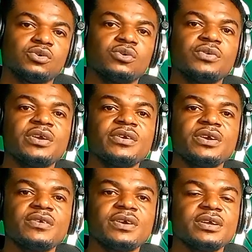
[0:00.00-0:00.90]
re
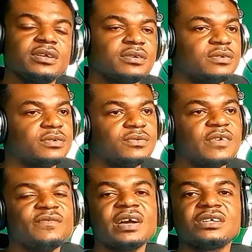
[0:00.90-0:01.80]

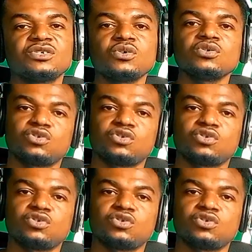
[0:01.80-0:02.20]
fa so do